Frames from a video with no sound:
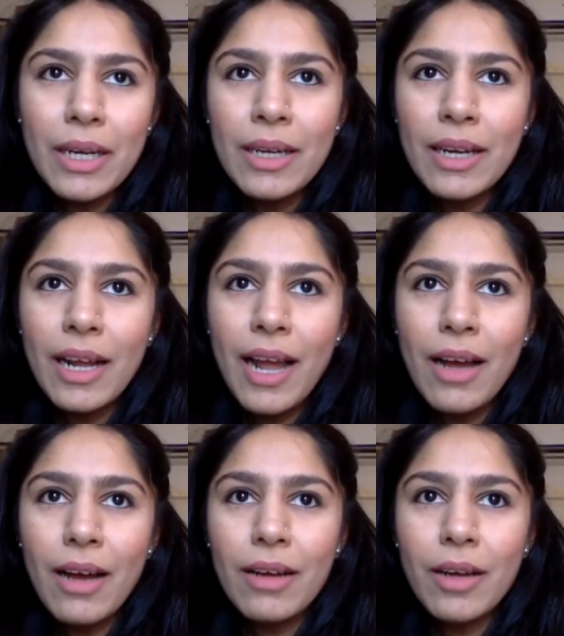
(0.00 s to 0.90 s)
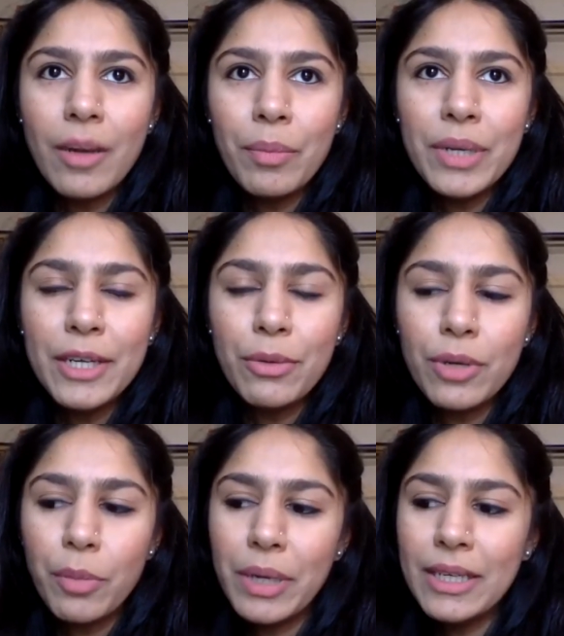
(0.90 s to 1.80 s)
intra-company
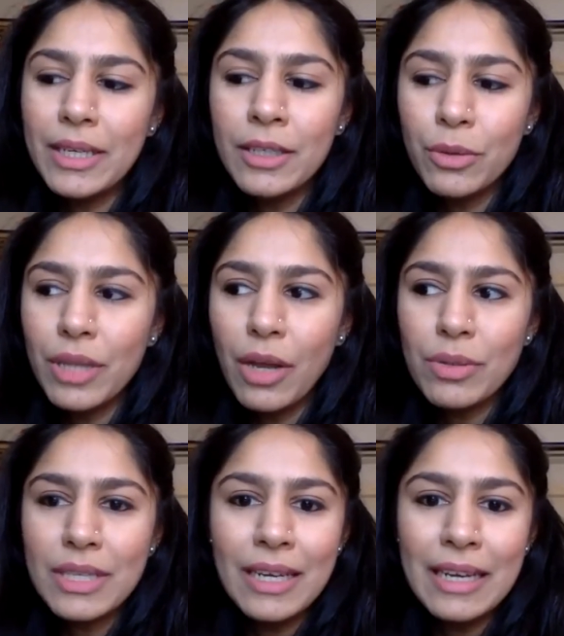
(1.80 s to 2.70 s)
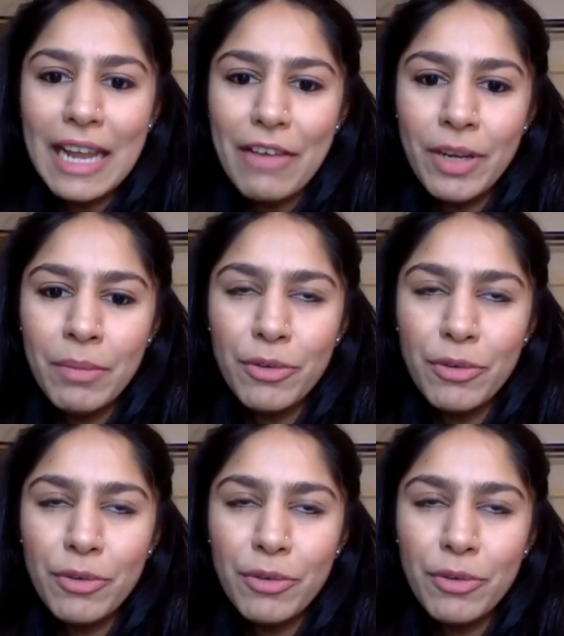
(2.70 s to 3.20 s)
tournament in 2011